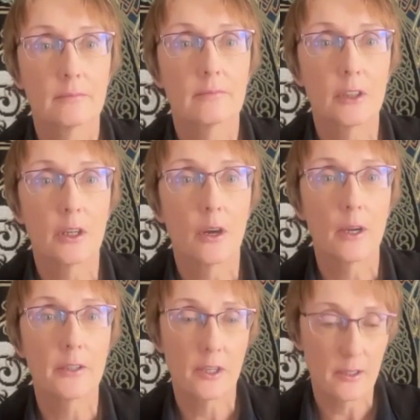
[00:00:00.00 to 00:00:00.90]
you know
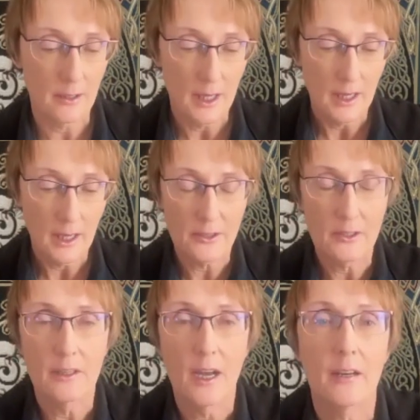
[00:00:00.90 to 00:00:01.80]
as in as
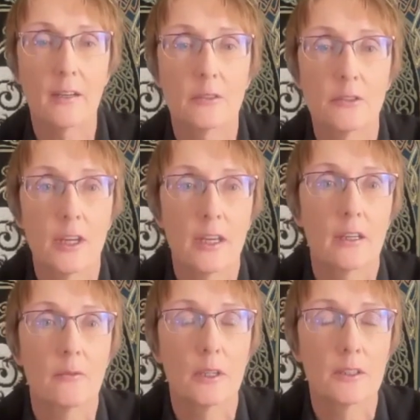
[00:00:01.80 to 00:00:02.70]
in not
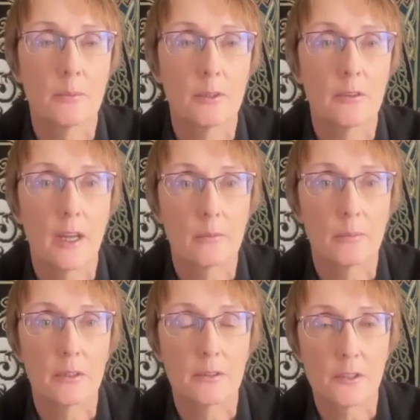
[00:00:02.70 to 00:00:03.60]
understanding what democratic
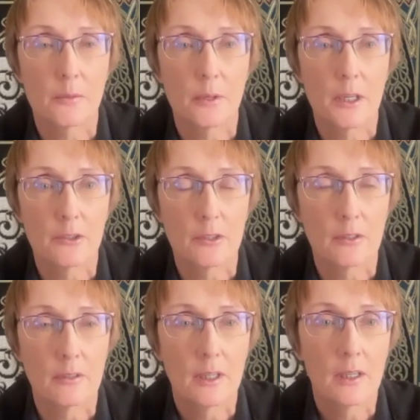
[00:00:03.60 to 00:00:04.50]

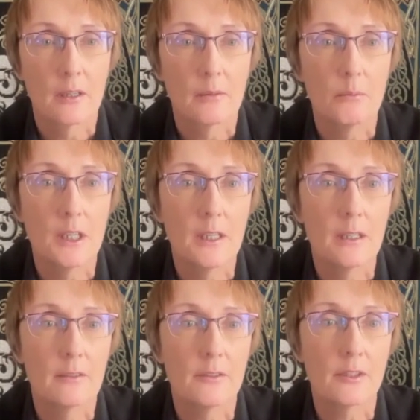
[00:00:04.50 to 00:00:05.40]
participation
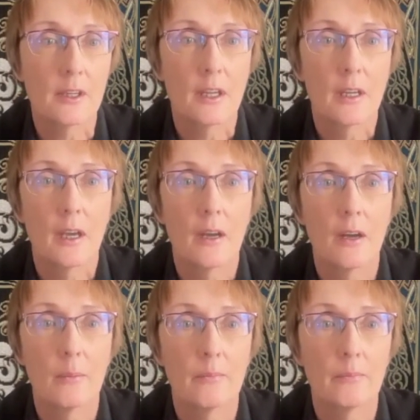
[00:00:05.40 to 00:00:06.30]
means
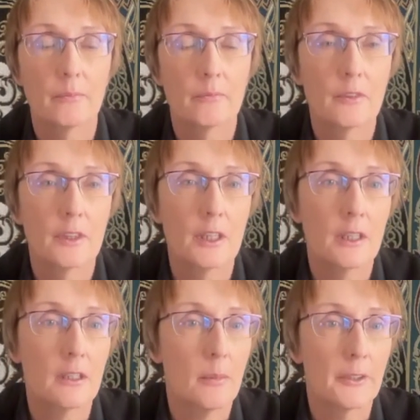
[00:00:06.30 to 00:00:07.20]
um,
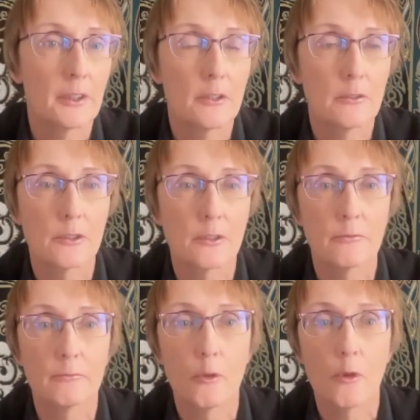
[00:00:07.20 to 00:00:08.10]
thinking about the use of
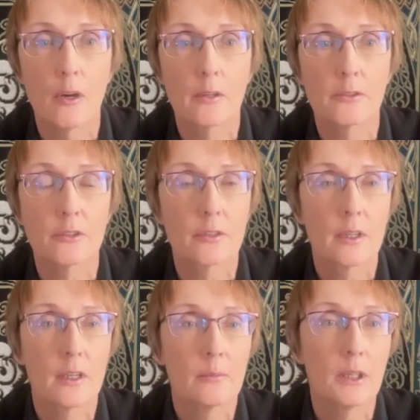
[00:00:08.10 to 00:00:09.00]
force
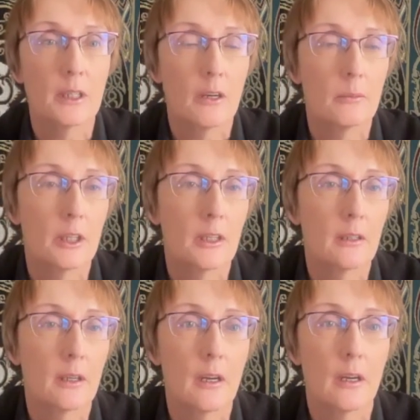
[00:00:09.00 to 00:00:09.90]

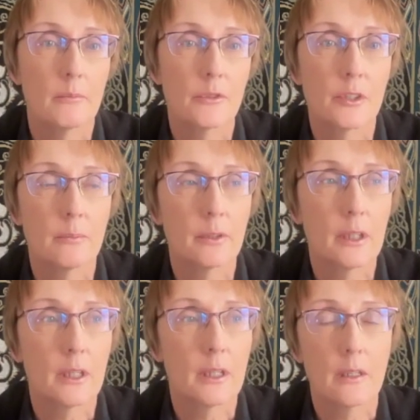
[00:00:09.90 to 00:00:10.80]
becoming um,
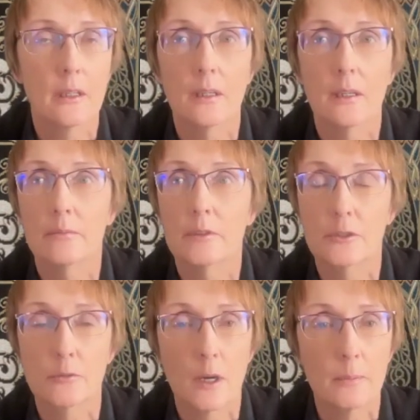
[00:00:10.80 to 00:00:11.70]
simply uh,
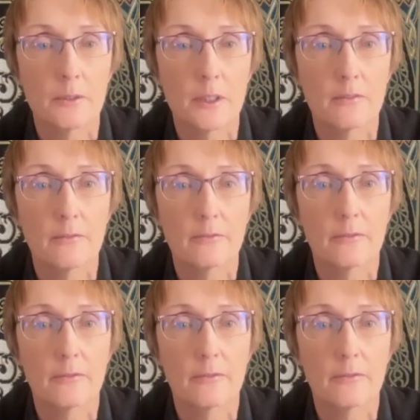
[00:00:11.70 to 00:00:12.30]
disruptive